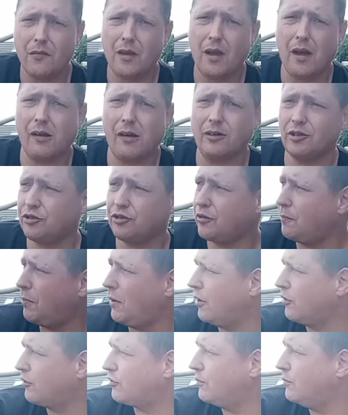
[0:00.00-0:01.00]
I
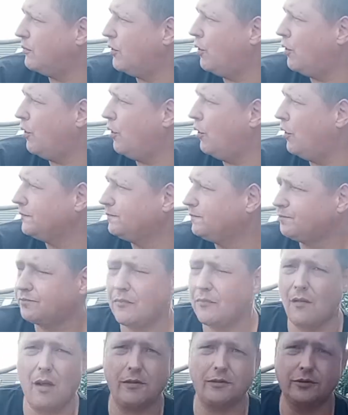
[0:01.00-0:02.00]
suppose the more
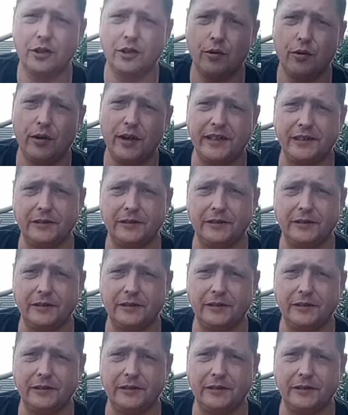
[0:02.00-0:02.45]
you eat,